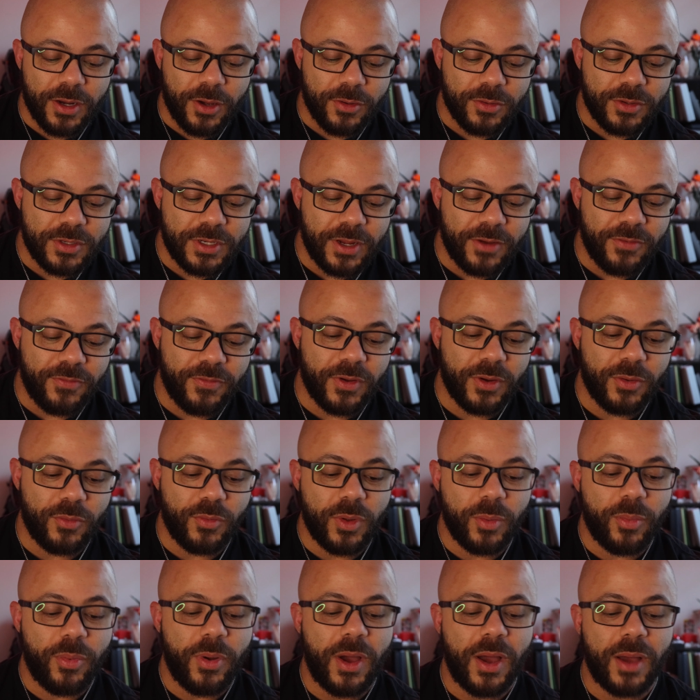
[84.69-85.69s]
no different,
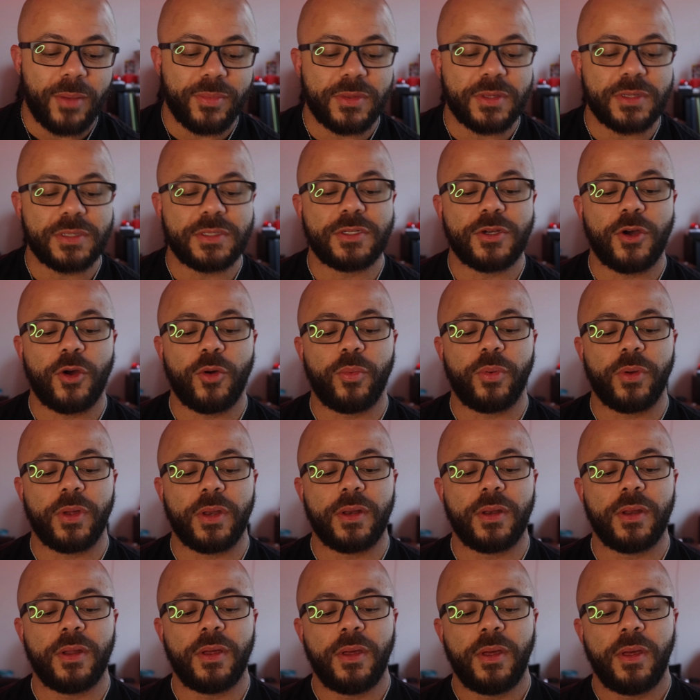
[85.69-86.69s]
we pop this
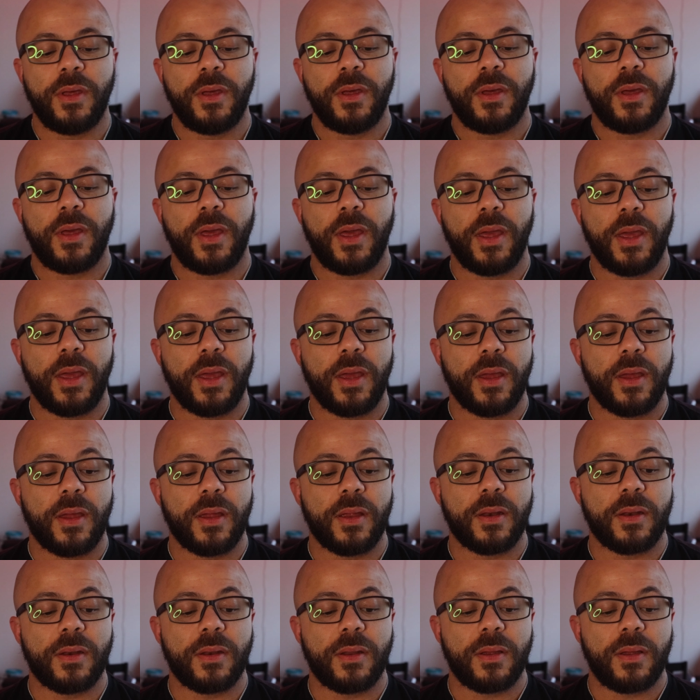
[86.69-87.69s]
open,
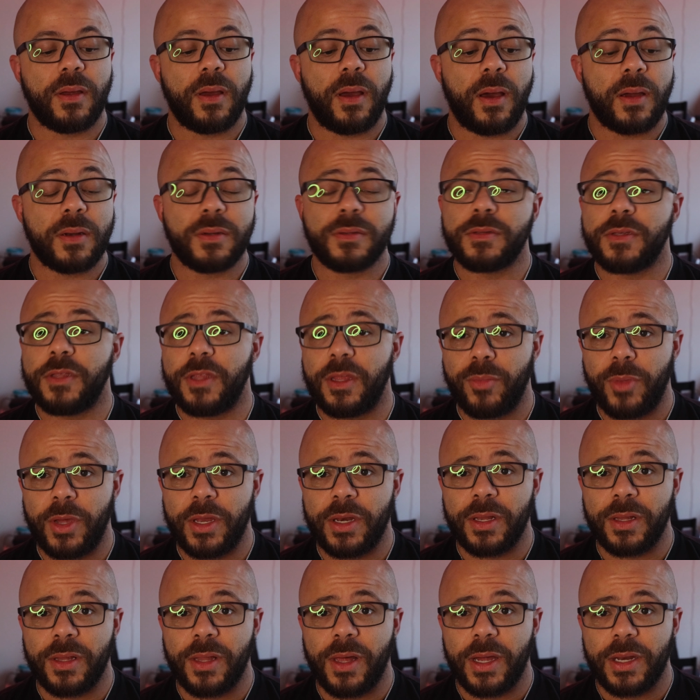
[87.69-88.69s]
and honestly they
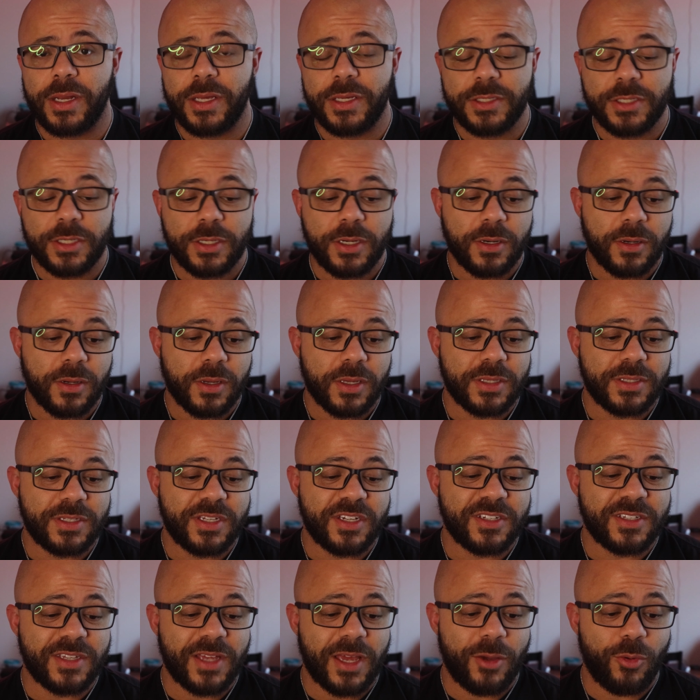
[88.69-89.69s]
made it a lot easier because
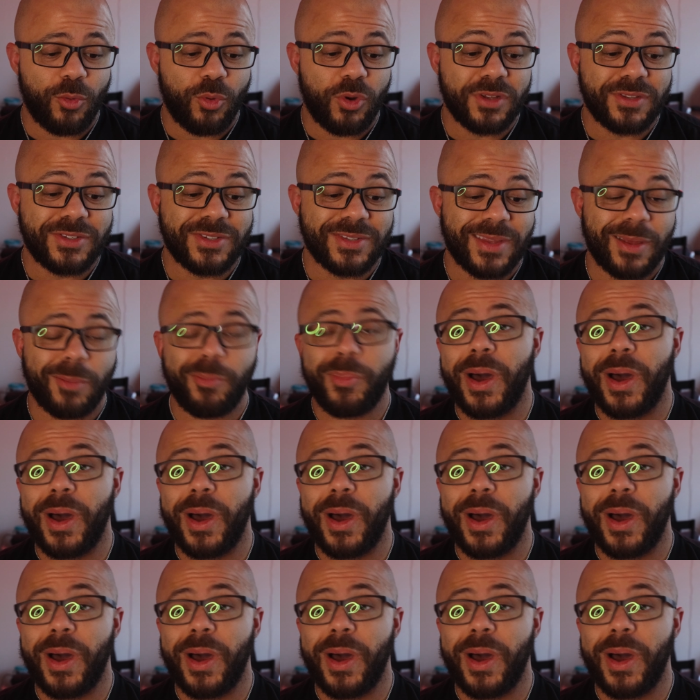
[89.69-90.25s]
there's a what's in the